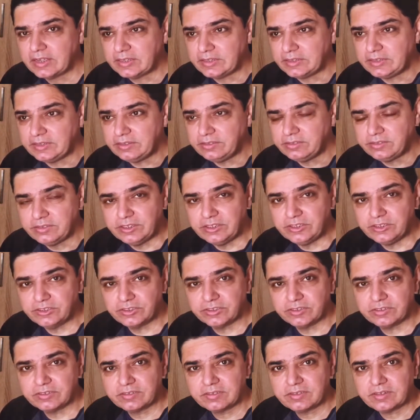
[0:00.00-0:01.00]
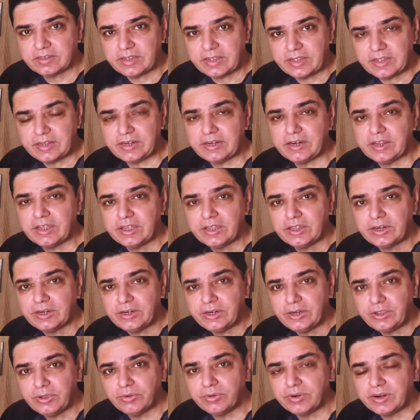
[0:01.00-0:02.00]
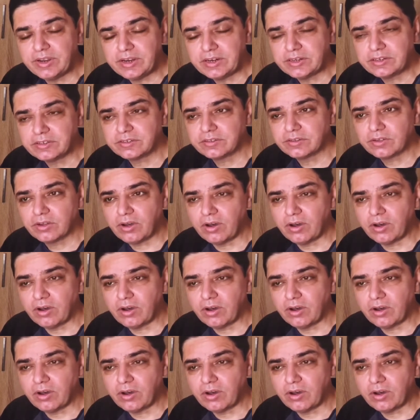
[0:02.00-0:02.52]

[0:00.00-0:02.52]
the seizures in neonates